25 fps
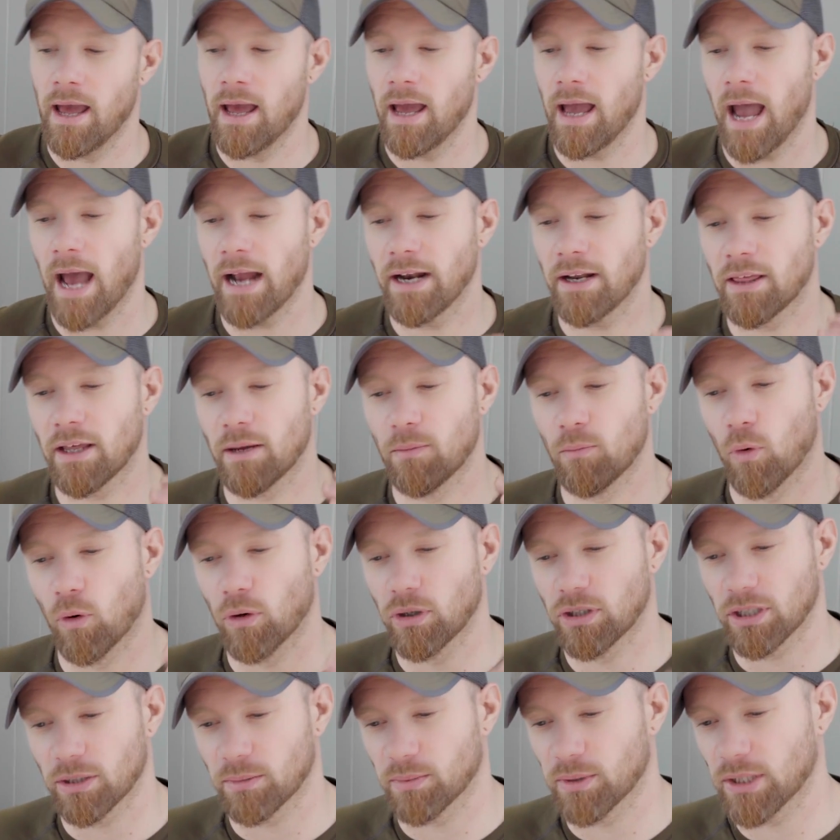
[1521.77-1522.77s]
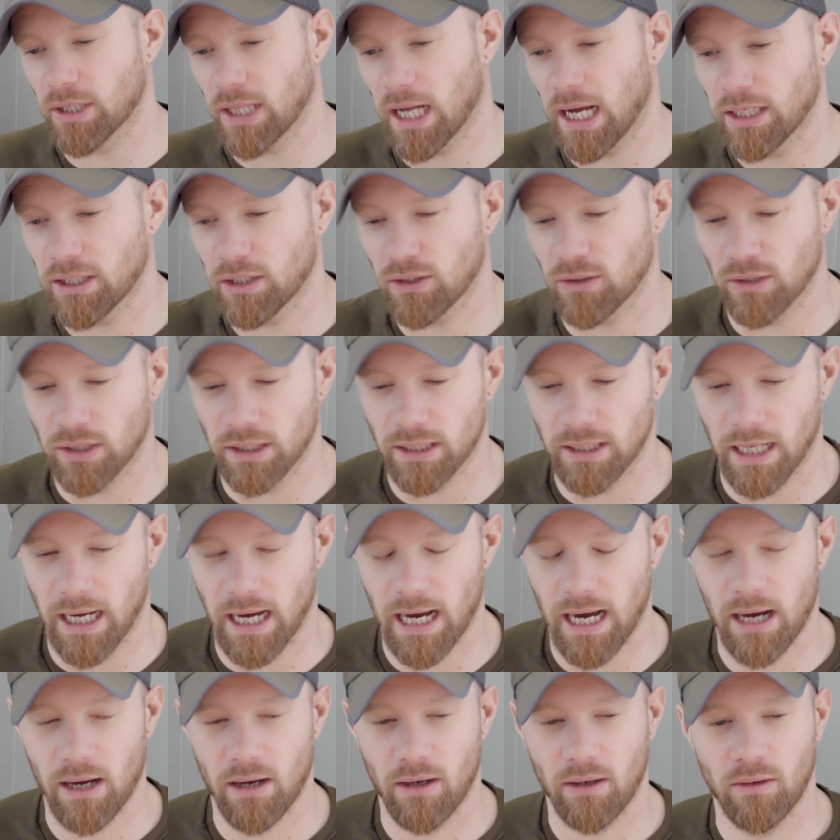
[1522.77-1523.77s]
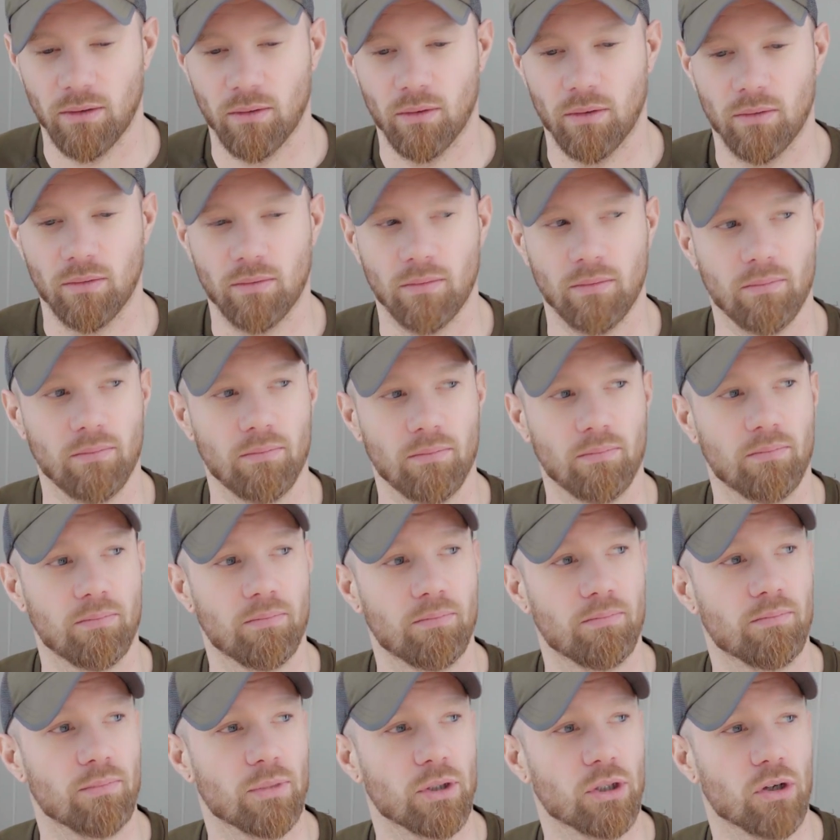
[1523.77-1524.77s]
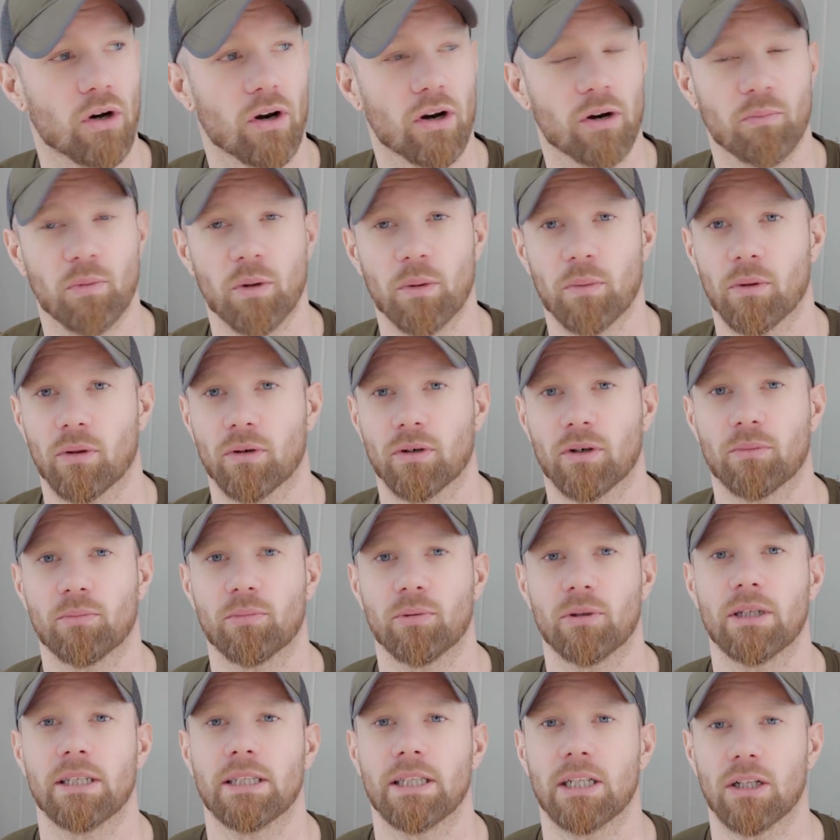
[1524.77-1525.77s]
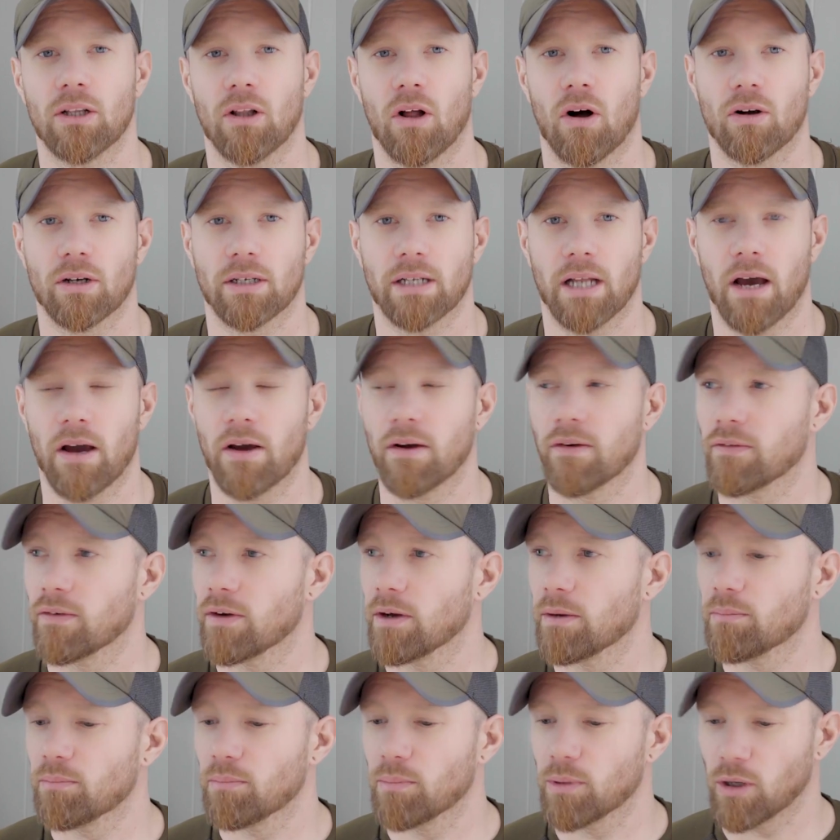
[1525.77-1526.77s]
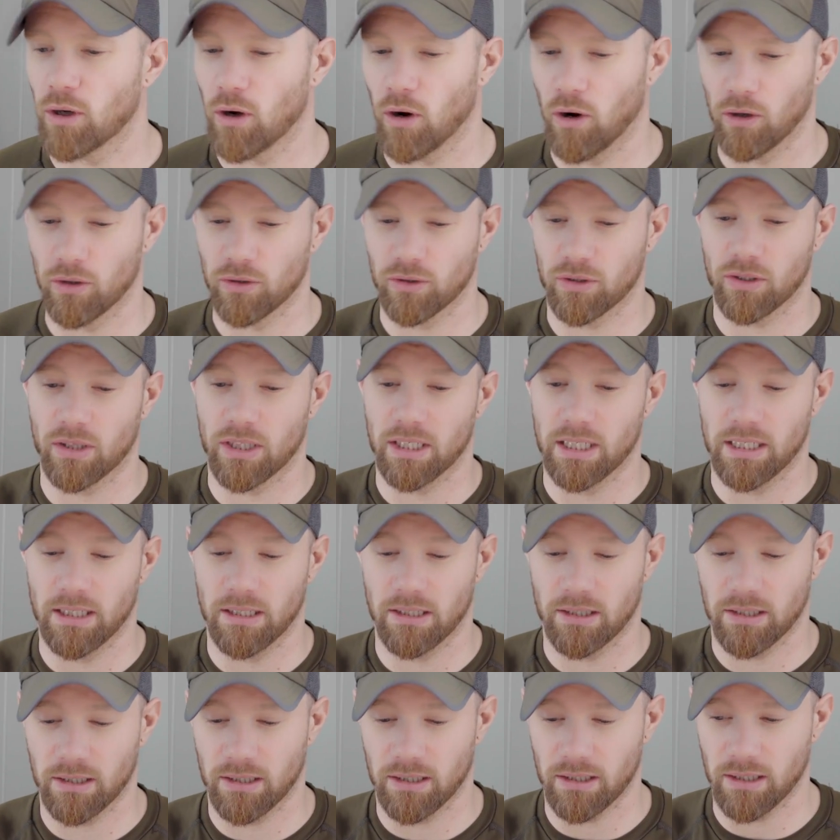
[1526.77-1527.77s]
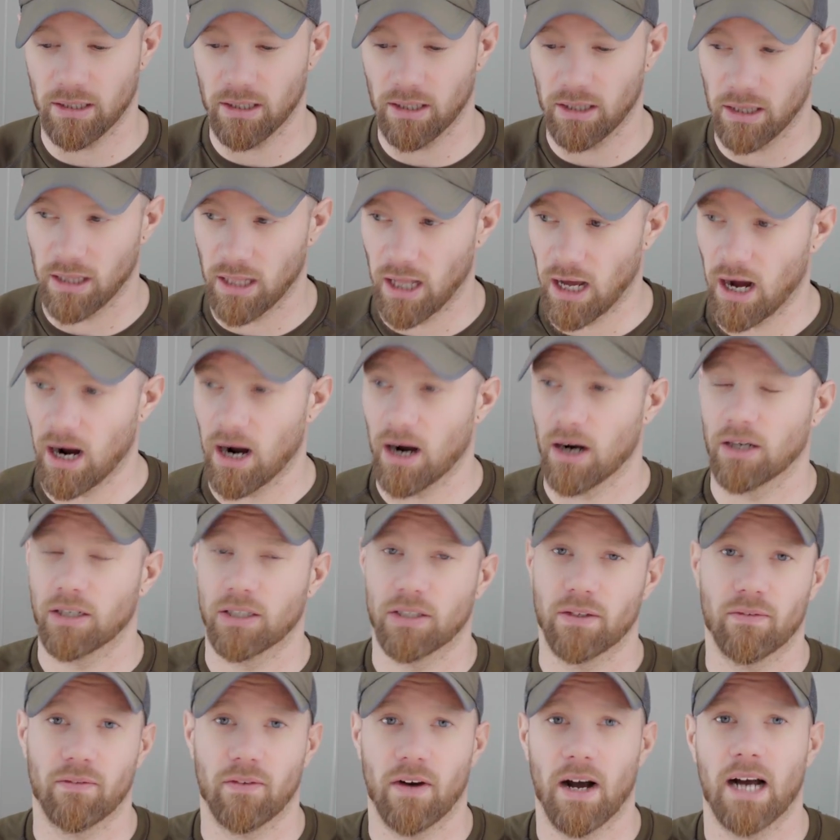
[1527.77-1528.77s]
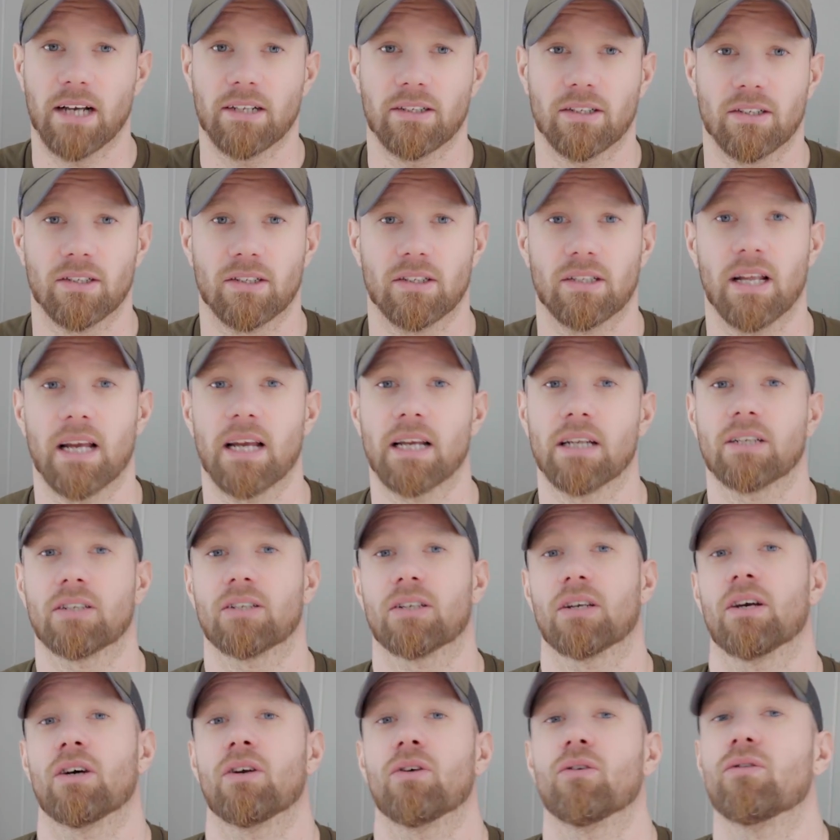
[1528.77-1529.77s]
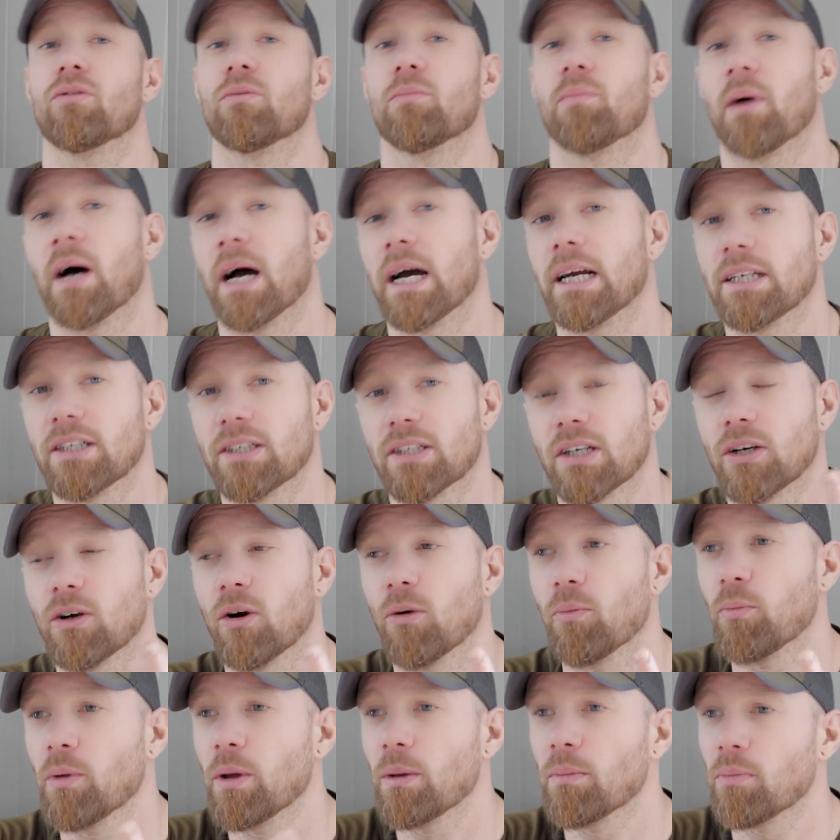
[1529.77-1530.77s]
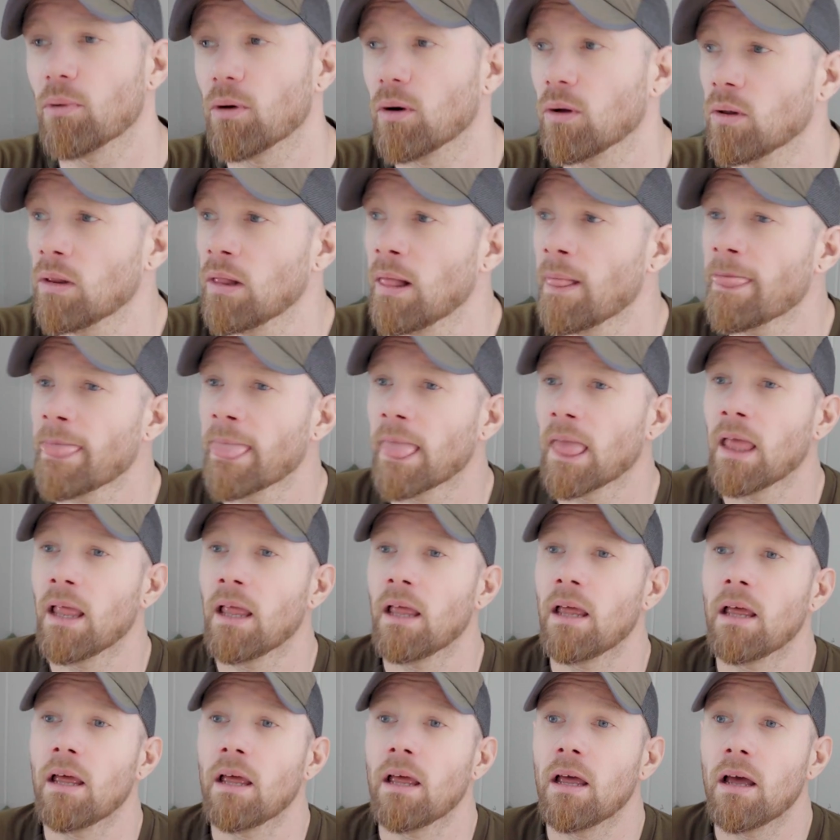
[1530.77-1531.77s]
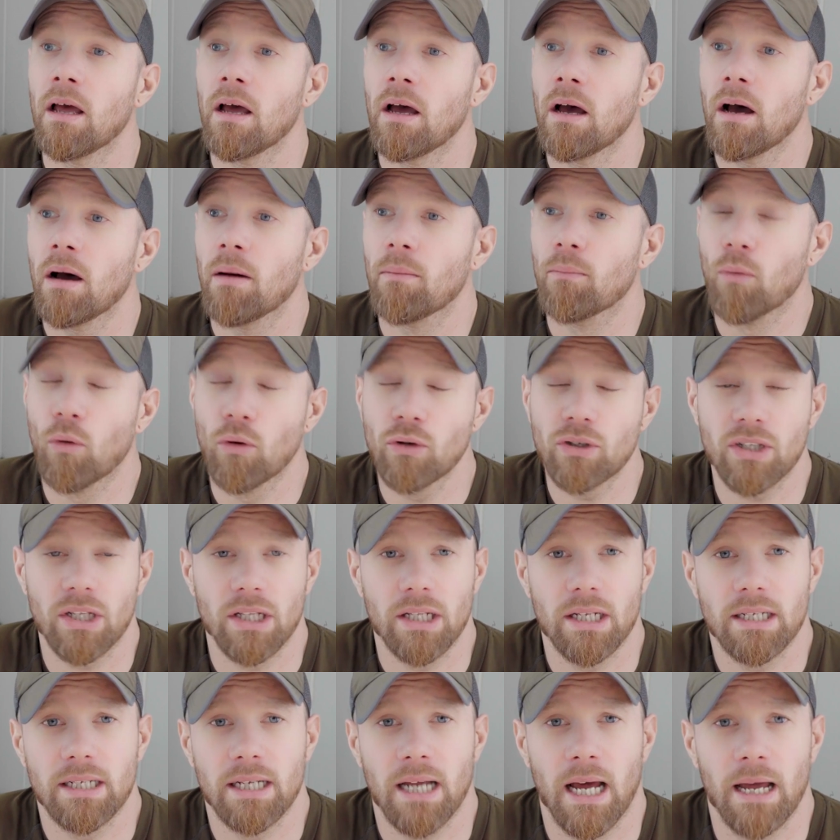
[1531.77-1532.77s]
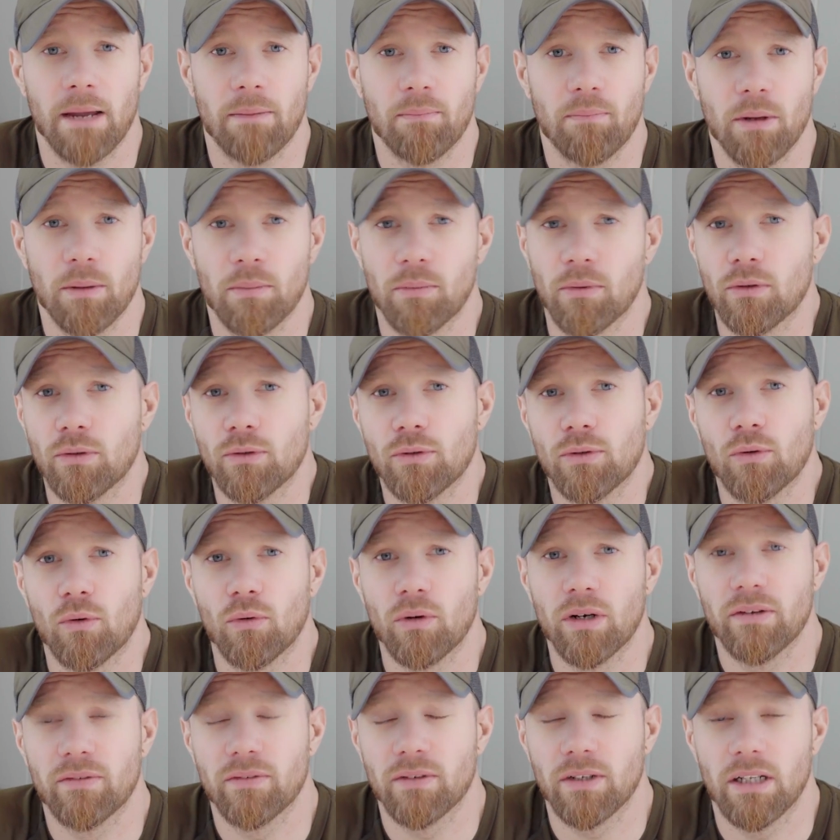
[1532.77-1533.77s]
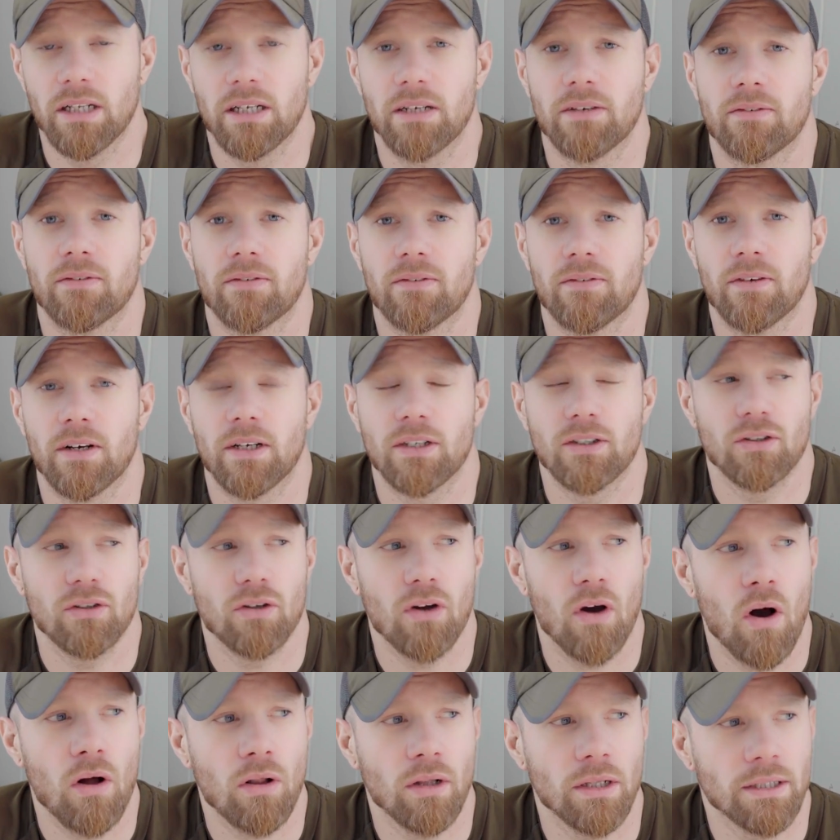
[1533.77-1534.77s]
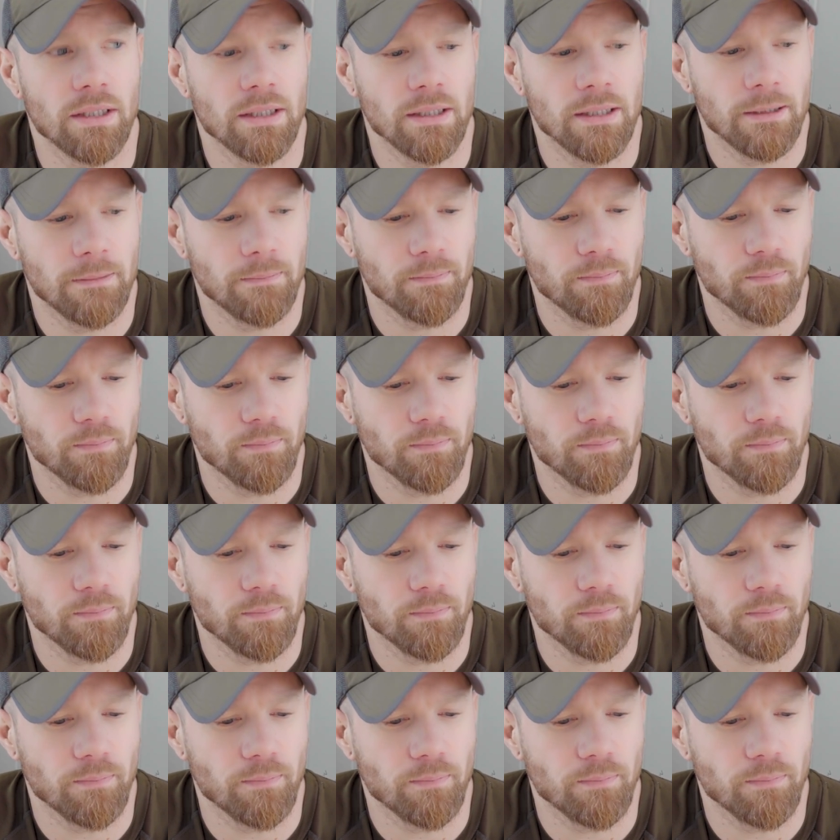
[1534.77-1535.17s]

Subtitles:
Anything more substantial than that, majority of people are completely locked out of it because of these large, vast estates that are owned by single people, most of the time people who don't even live in Scotland.